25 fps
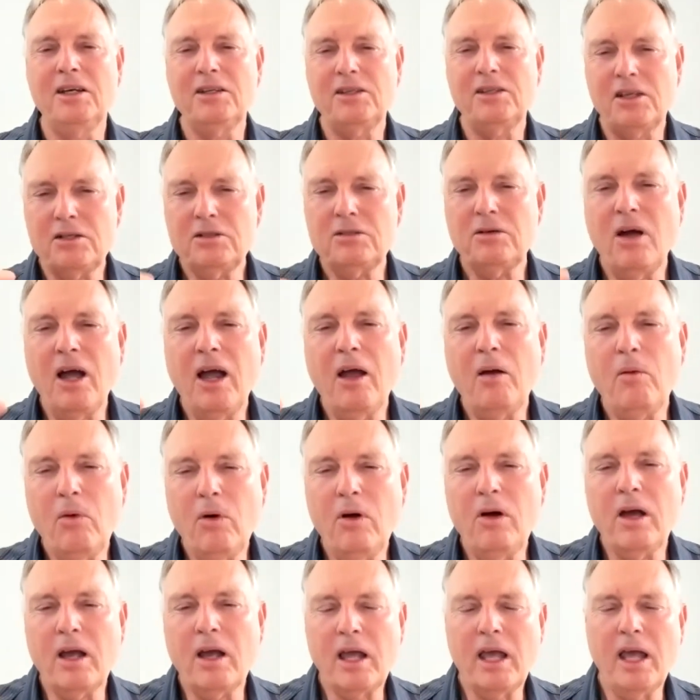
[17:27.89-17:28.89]
to try and
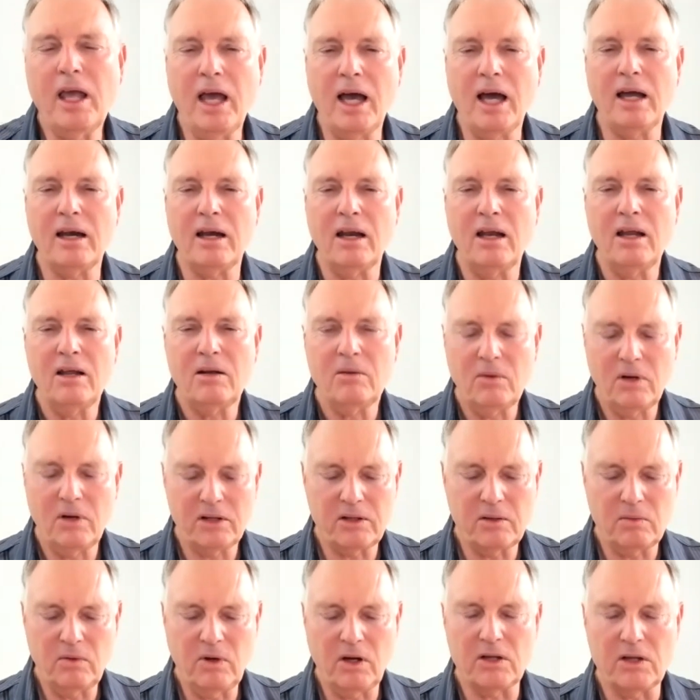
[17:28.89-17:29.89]
work out
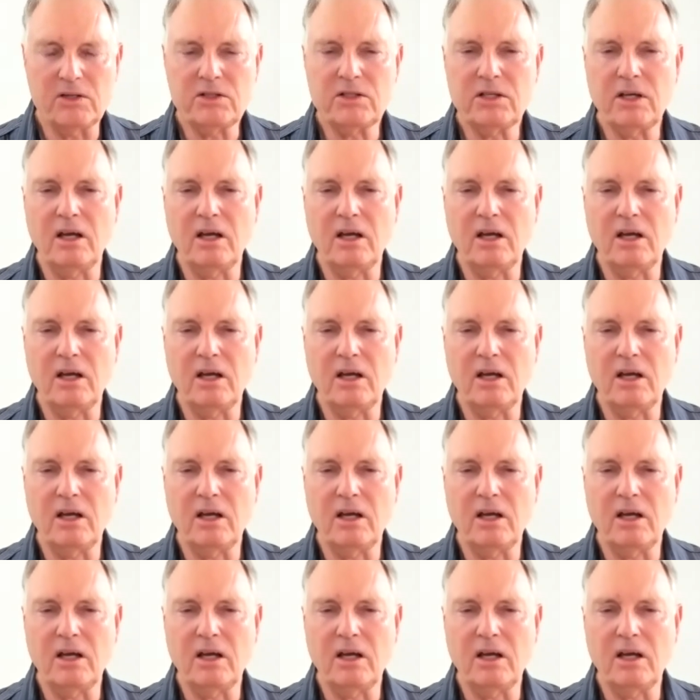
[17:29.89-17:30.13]
what it was.